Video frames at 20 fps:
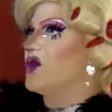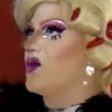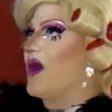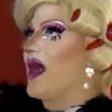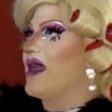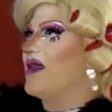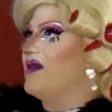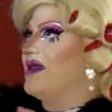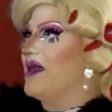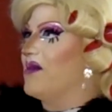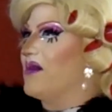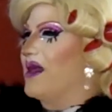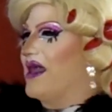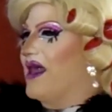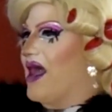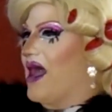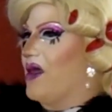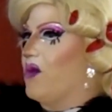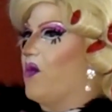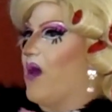So
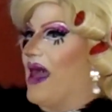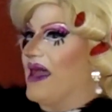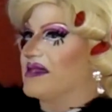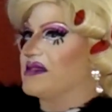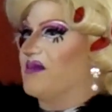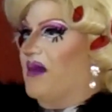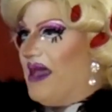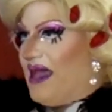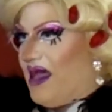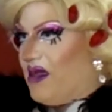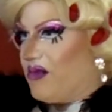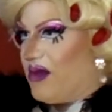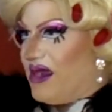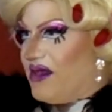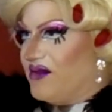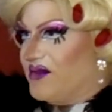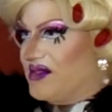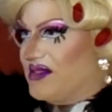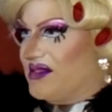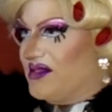I wax my
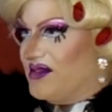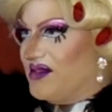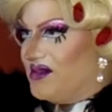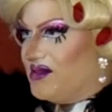eyebrows.